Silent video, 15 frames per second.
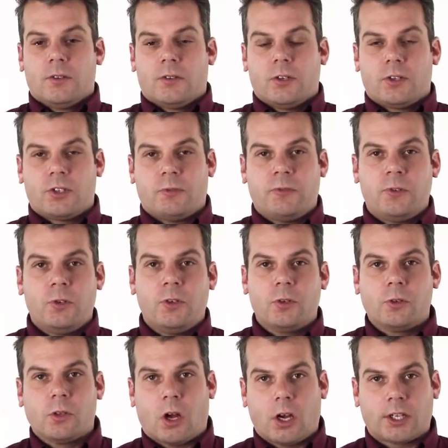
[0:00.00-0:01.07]
There's a few new
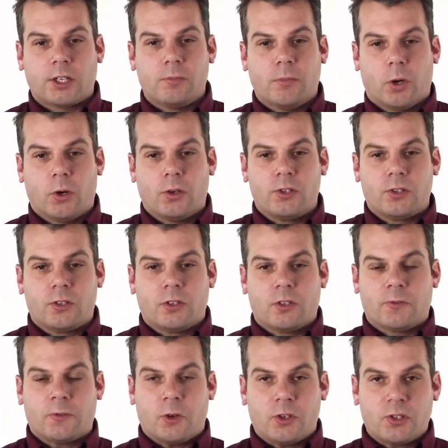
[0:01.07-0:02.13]
logging modes. The
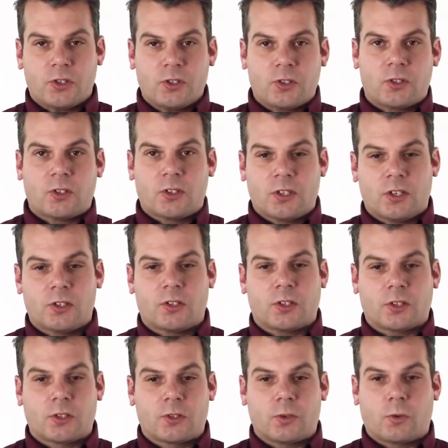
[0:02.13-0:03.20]
first is statistics,